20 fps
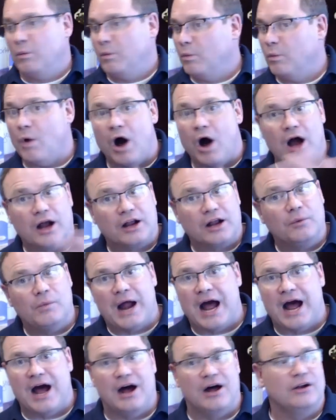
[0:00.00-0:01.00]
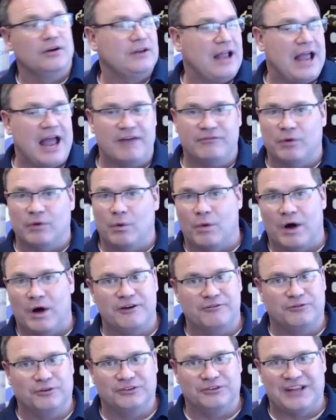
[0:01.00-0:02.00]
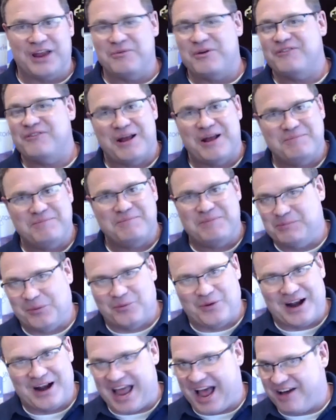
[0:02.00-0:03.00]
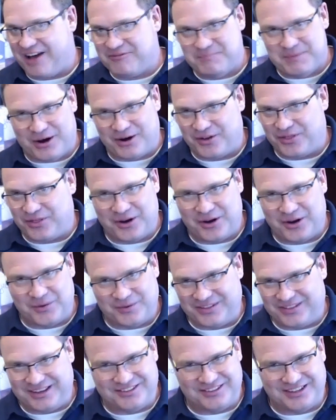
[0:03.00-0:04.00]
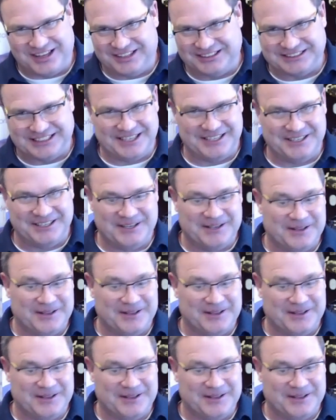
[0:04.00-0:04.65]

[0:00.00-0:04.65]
walk around, have a wonderful day. We've had people run half marathons with these things in.